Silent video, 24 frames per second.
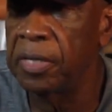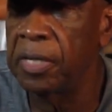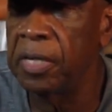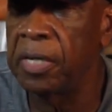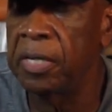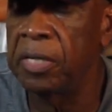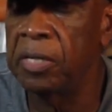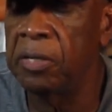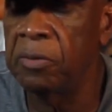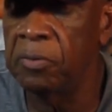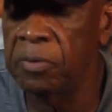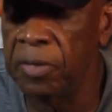
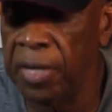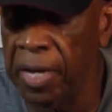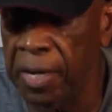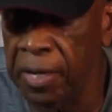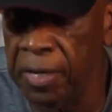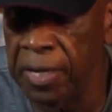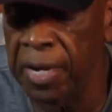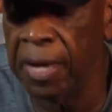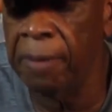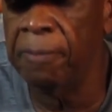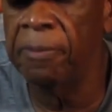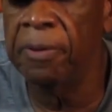and you was
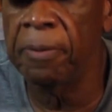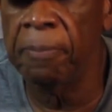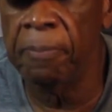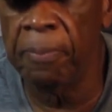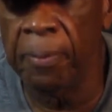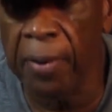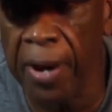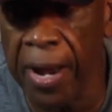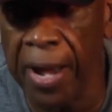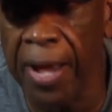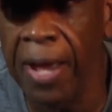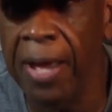economically
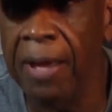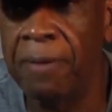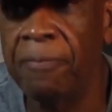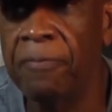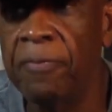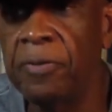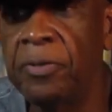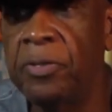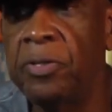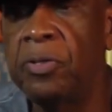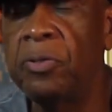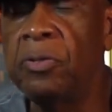
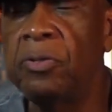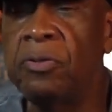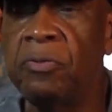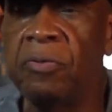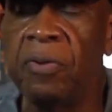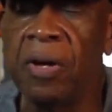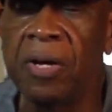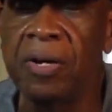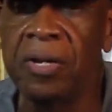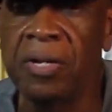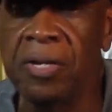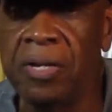deprived for 200 or
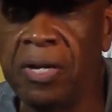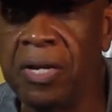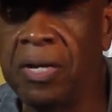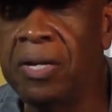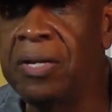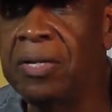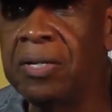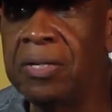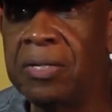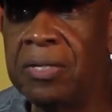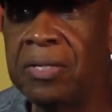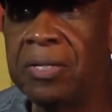300
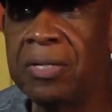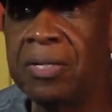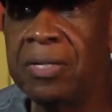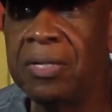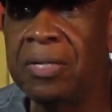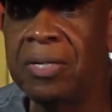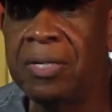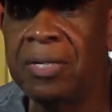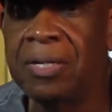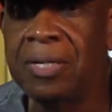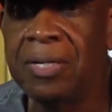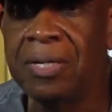years,
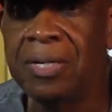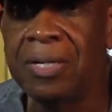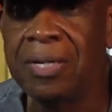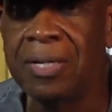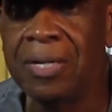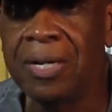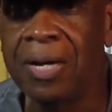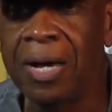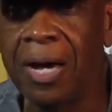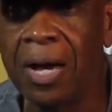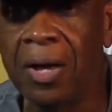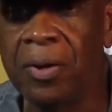
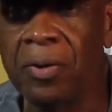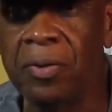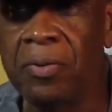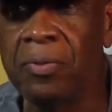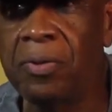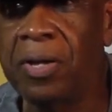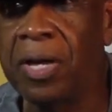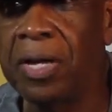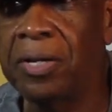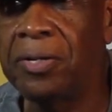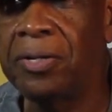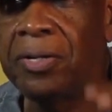how do
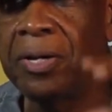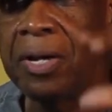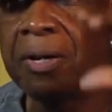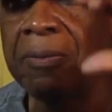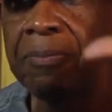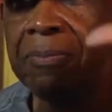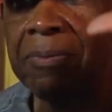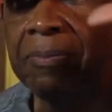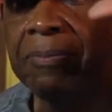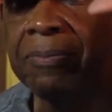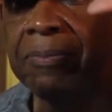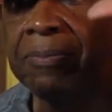you catch
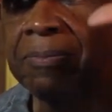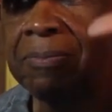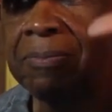up?